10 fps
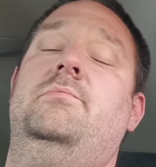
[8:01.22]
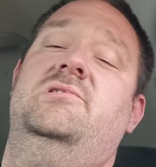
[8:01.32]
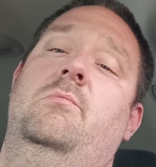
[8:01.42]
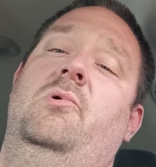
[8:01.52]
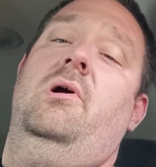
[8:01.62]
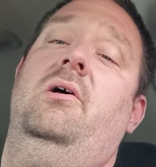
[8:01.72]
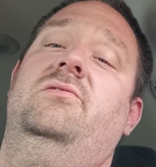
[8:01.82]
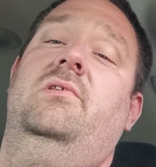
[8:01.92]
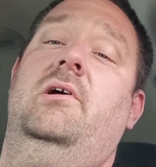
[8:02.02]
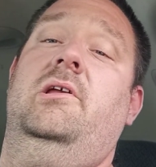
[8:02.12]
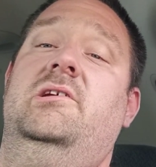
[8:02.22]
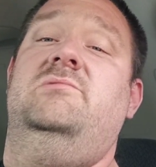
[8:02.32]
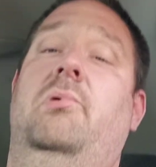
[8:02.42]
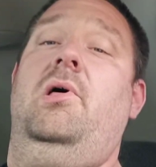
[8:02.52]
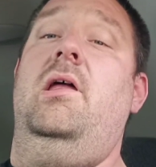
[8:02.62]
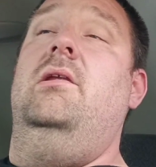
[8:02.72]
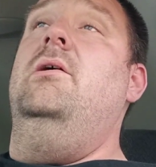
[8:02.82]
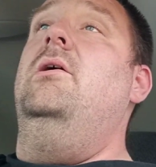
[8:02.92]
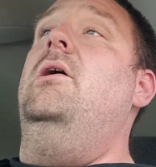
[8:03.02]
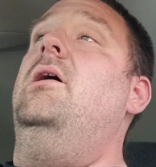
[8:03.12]
up somewhere else, lickety-split.
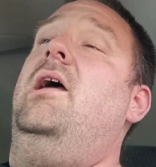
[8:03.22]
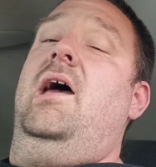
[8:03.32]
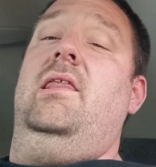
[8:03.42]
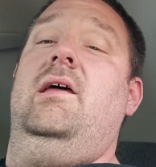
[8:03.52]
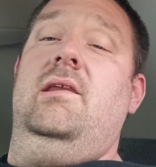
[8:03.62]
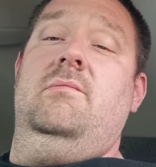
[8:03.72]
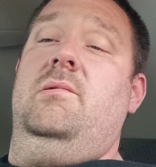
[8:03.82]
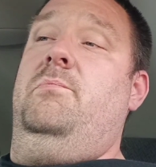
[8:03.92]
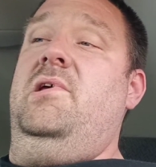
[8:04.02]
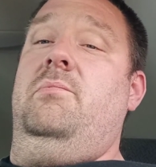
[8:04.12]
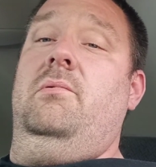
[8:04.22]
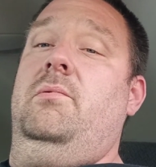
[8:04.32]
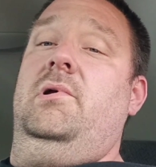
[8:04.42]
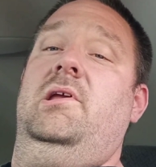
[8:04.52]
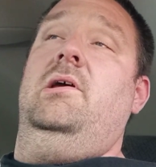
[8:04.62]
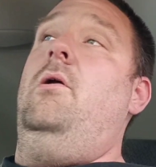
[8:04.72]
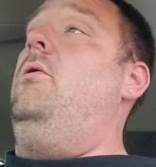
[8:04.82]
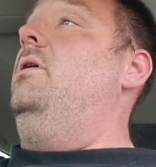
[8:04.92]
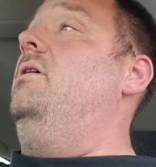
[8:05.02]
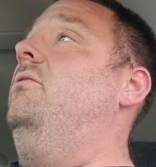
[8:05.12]
And then people,
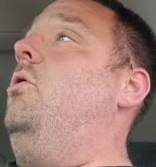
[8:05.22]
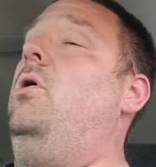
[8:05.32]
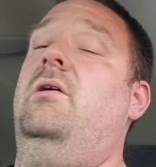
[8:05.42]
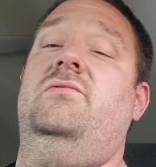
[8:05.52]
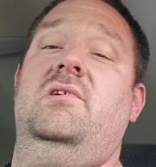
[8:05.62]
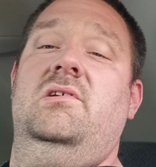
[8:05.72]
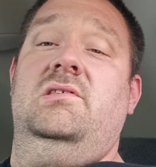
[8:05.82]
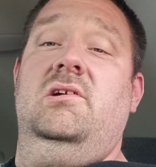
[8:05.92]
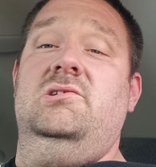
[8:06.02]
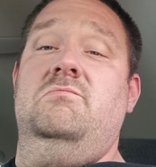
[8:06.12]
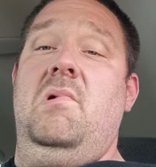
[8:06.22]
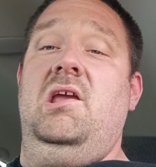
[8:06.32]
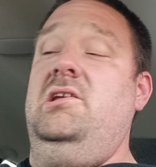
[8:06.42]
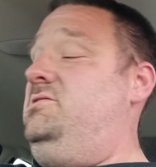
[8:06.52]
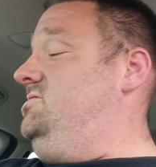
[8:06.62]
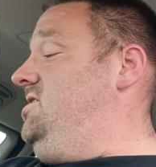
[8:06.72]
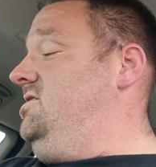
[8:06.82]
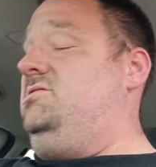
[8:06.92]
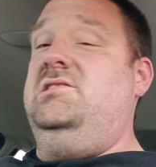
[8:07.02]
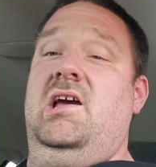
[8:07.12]
or if there's maintenance
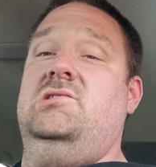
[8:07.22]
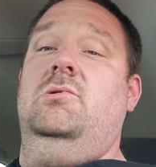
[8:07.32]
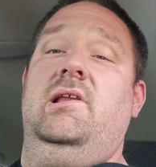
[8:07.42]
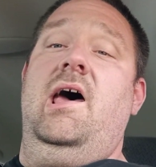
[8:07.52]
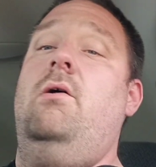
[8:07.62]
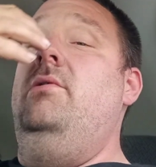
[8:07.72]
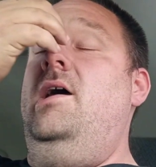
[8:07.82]
that's scheduled out